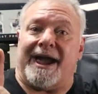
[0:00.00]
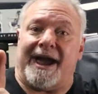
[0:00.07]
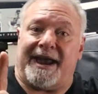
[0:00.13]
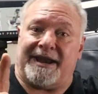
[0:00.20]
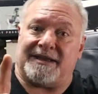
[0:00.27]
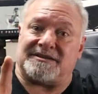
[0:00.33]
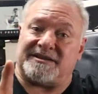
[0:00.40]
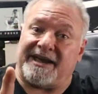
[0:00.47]

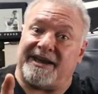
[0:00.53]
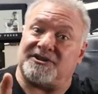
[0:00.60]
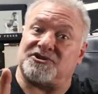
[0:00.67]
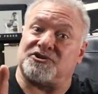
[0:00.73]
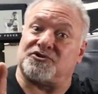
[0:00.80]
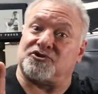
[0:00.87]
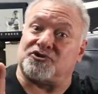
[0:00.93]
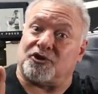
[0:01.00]
And it
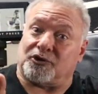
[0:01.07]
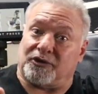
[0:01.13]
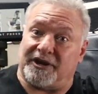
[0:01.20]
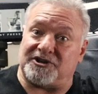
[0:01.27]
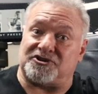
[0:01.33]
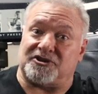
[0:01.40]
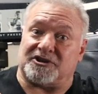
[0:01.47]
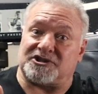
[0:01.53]
tastes
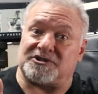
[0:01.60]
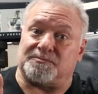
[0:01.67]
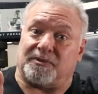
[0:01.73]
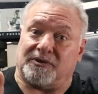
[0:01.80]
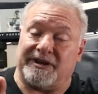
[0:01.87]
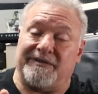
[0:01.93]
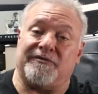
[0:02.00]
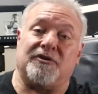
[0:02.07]
delicious,
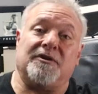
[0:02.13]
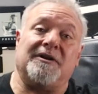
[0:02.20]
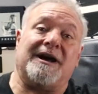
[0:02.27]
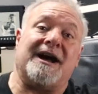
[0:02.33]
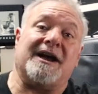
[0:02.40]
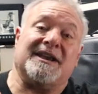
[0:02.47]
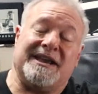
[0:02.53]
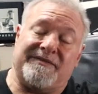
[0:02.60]
believe it or not.